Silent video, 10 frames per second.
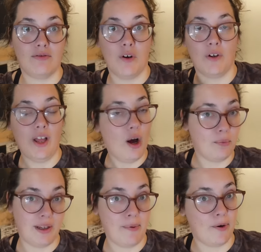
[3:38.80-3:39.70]
going the
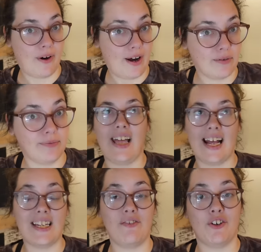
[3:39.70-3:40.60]
Home Depot route.
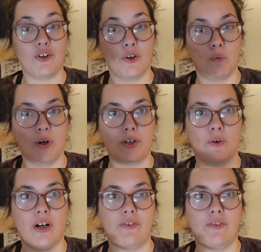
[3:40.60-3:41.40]
That's if you're doing one door.